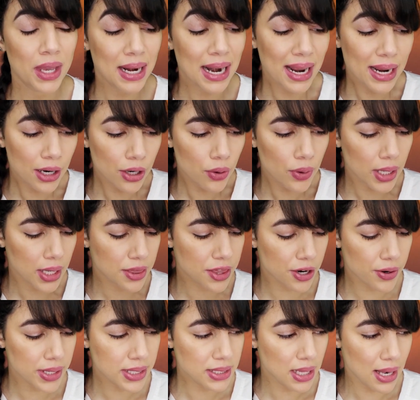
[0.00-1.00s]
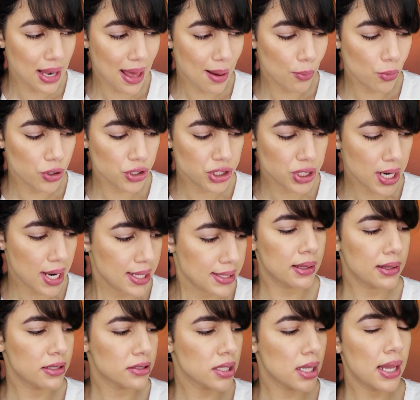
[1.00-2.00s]
And I agree, there is a lot more shades.
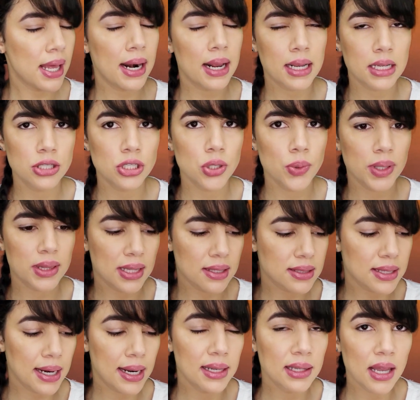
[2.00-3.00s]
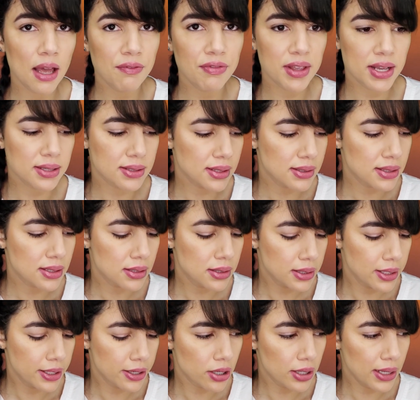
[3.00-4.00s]
There's a lot I can do with this, and I love this. This is
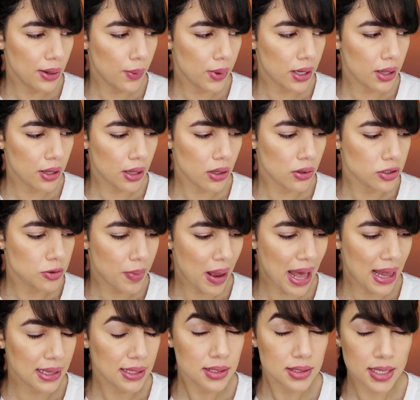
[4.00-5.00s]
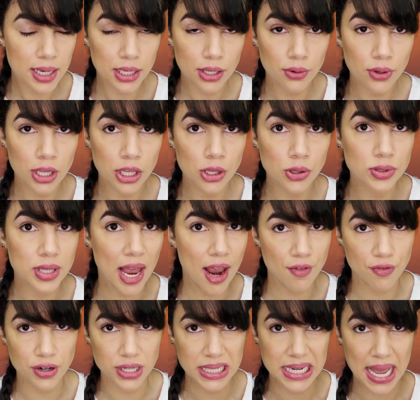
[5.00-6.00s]
literally one of those palettes that you can use
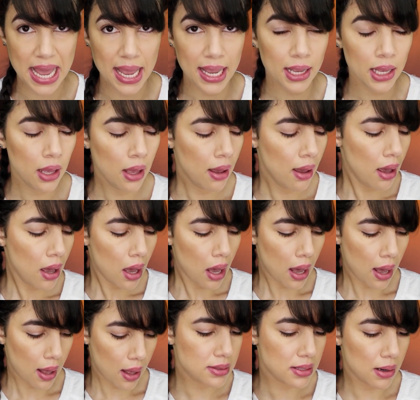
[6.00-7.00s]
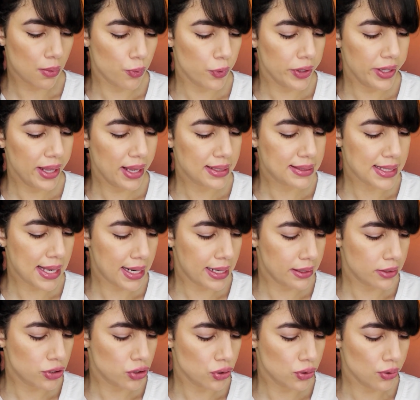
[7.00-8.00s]
every day. And I'm really
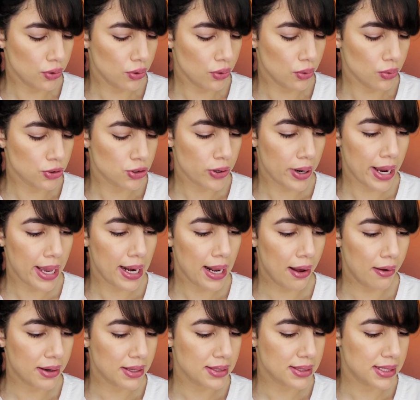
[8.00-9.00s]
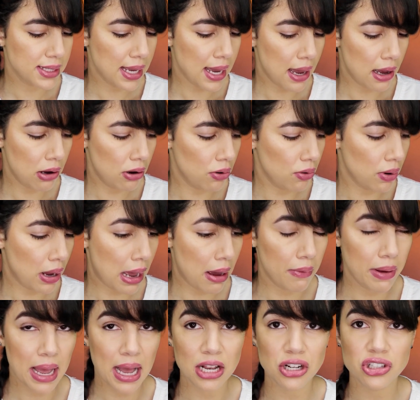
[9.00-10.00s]
excited to try it out and see how
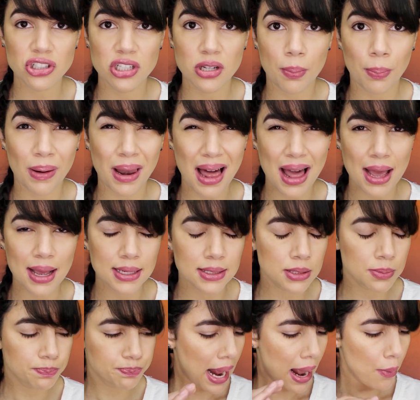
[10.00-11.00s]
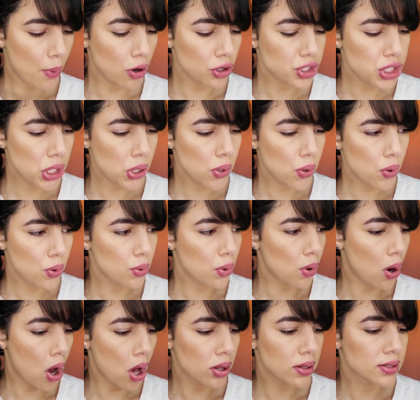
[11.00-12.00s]
it actually applies. I won't do
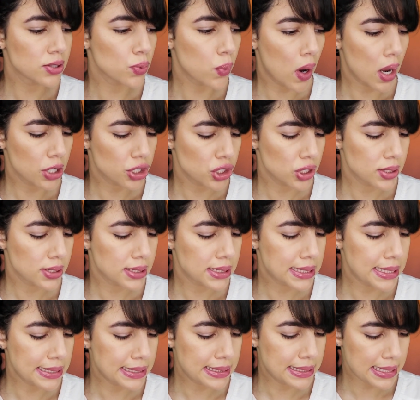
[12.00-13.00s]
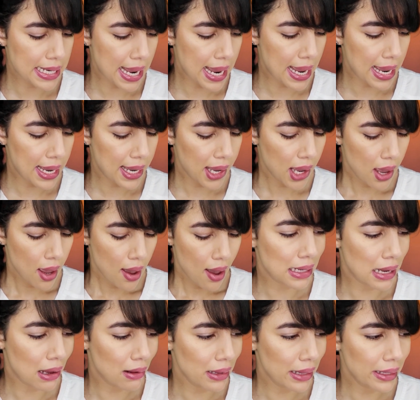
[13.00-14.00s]
all the swatches today.
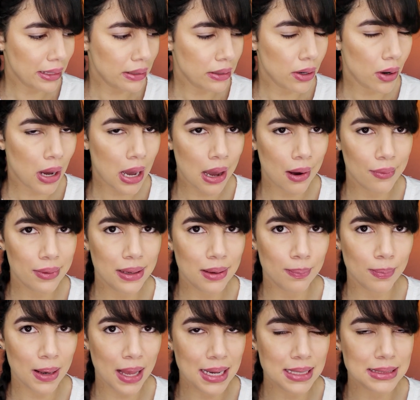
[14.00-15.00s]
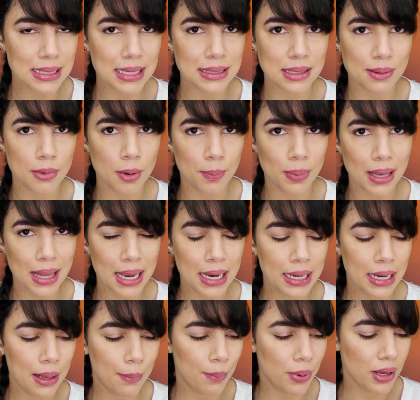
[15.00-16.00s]
I'll let you know how it applies as I'm
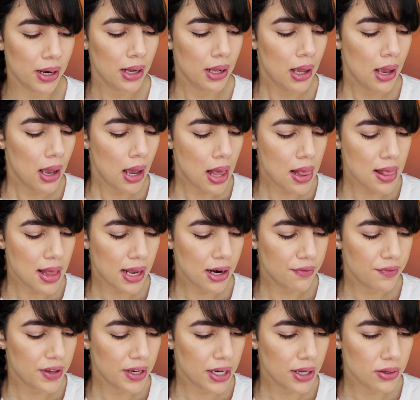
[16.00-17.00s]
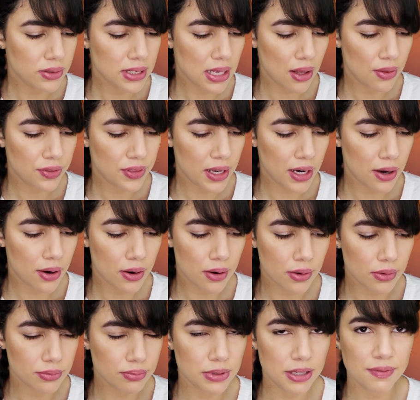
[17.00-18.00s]
applying it, but a lot of videos out
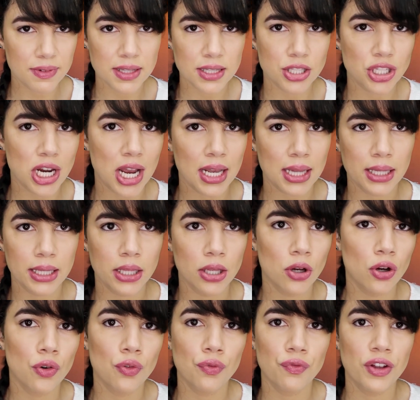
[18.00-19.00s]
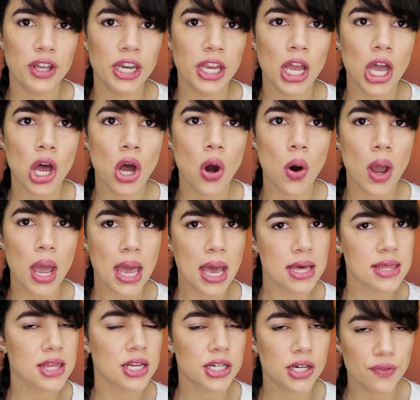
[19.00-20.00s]
there, or even the JACLYN Hill video
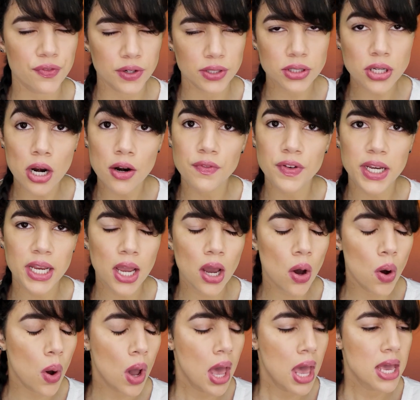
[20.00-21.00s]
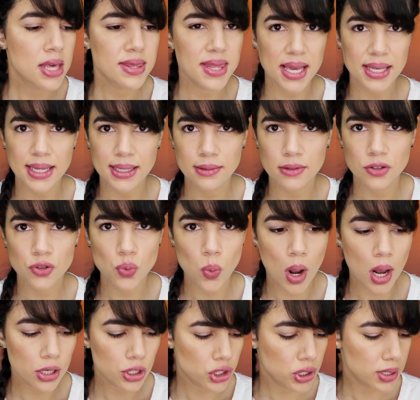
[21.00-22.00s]
and the Jeffree Star video, they did the
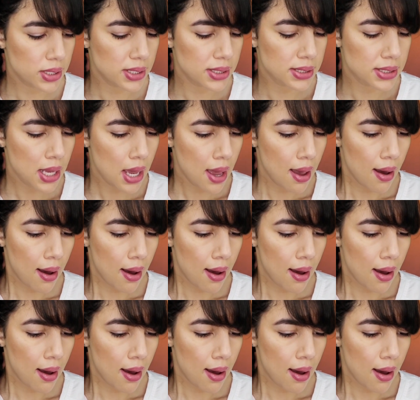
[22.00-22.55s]
swatches.